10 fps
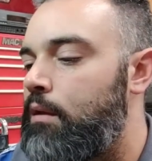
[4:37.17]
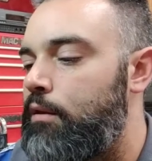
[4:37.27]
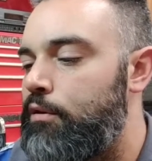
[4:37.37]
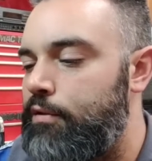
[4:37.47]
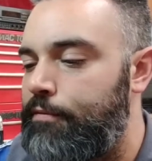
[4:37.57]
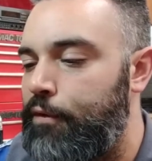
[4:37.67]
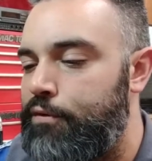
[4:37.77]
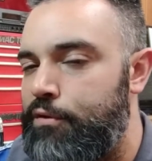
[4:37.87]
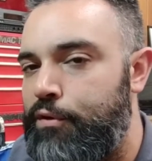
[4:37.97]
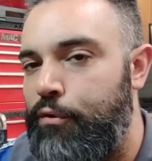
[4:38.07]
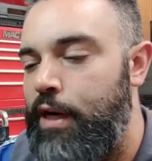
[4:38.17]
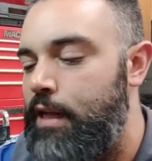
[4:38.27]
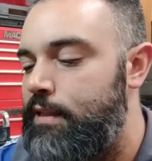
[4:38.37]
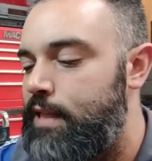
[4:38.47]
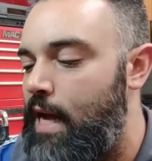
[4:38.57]
There's a filter screen
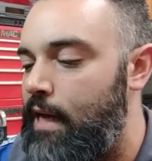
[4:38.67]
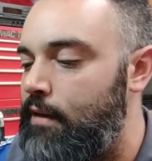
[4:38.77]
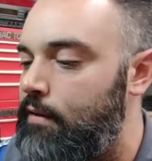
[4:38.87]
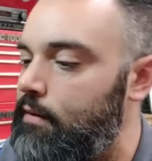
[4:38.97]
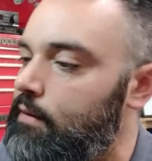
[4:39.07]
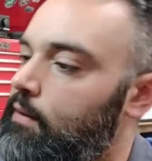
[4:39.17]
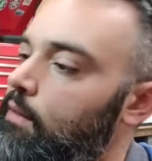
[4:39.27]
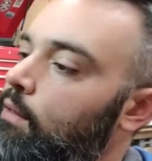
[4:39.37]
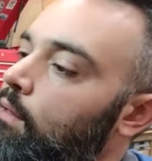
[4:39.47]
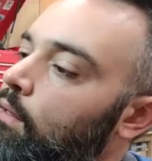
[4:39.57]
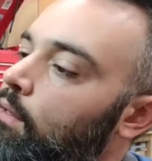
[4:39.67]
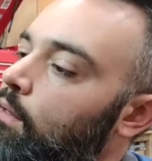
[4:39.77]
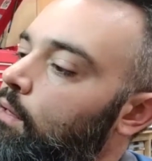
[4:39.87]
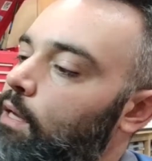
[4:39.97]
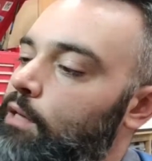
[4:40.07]
inside,
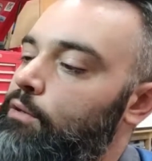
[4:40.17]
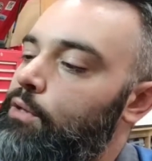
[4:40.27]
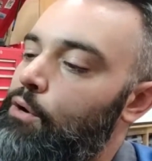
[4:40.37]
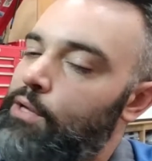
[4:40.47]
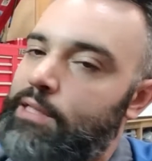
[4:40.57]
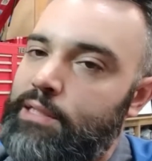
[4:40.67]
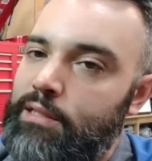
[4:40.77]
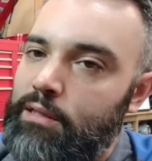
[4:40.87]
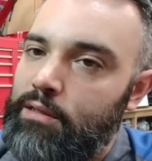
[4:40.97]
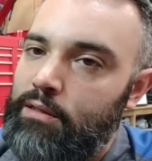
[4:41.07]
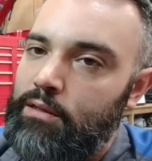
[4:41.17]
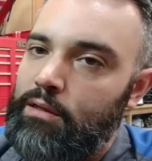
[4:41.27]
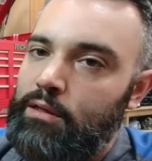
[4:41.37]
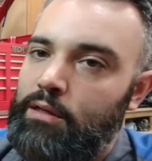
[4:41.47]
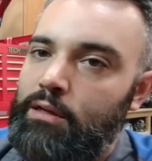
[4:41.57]
and you'll notice
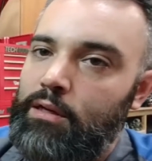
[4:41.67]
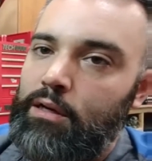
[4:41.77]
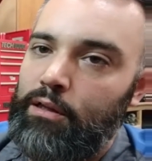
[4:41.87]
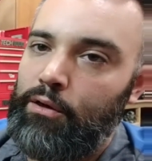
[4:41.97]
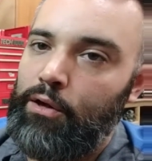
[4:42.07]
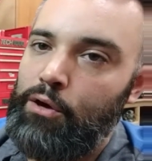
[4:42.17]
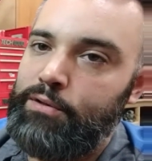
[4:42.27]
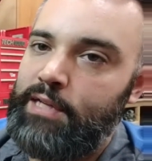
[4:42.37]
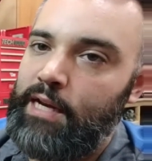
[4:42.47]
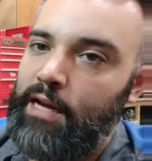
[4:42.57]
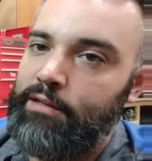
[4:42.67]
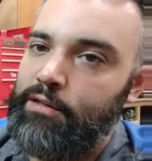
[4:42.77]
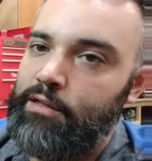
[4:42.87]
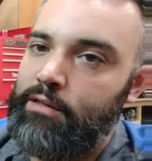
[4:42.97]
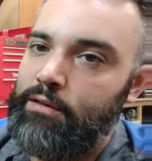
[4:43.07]
a little hose
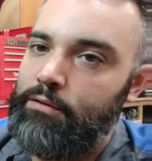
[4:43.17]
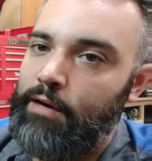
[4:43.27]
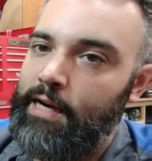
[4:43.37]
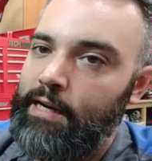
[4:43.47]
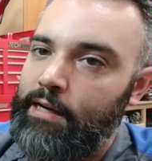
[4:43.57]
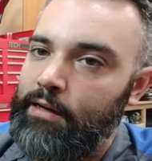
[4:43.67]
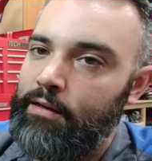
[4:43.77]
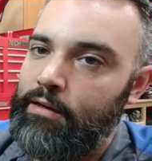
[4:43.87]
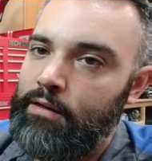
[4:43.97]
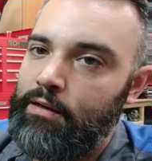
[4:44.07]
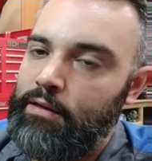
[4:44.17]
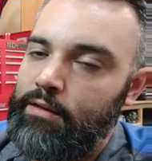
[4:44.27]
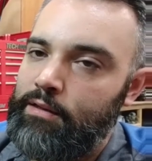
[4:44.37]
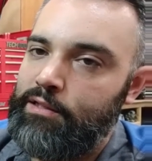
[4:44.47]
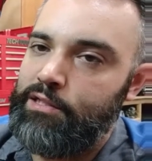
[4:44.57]
connector right here.
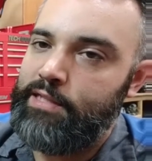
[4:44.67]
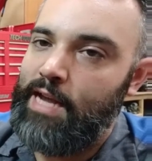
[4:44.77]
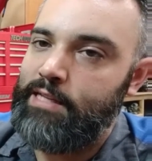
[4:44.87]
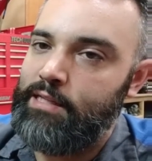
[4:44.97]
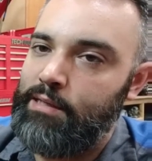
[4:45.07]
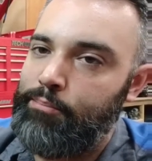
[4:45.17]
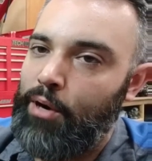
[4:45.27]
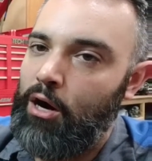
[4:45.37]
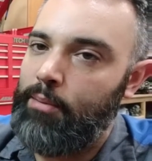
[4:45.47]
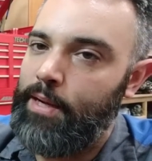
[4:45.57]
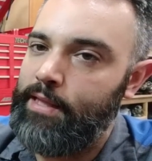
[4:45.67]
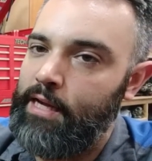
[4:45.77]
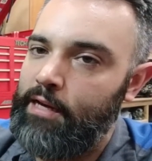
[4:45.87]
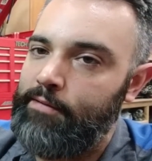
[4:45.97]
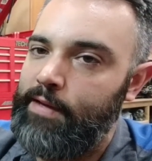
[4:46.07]
This just has a barb on the
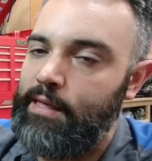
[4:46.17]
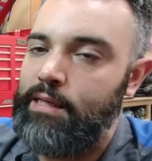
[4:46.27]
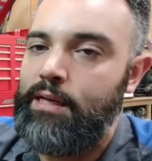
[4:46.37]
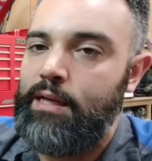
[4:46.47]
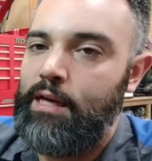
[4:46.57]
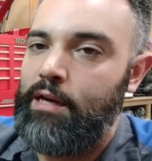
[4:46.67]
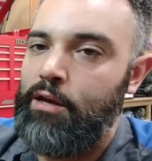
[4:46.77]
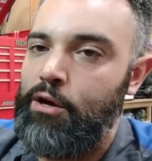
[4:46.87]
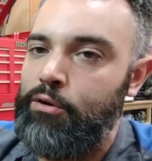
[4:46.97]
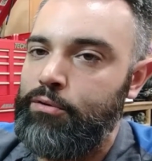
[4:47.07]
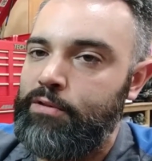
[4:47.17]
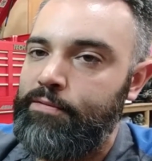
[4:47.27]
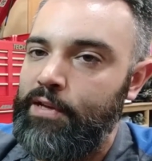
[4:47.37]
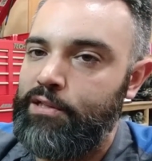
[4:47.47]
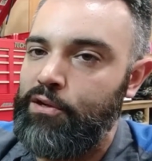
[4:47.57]
end of it, and a hose
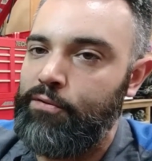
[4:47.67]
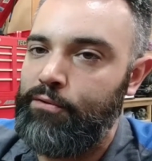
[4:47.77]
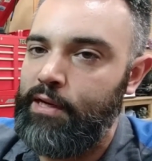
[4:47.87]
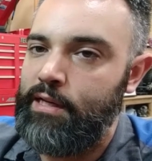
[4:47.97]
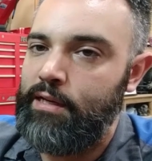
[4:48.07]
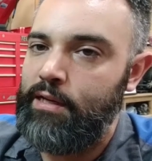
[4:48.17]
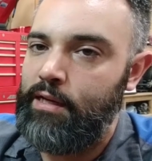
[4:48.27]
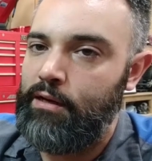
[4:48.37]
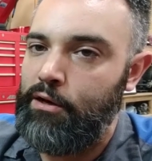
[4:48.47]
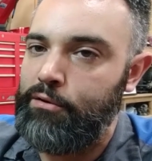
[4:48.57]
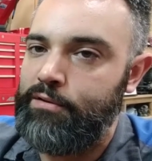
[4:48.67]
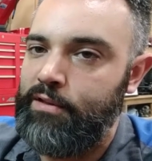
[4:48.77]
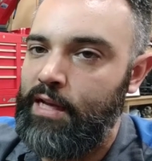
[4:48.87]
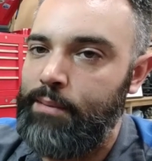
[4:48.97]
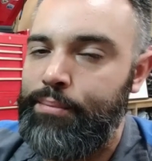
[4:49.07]
fits over it, and a hose
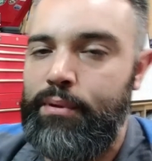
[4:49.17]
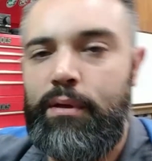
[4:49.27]
clamp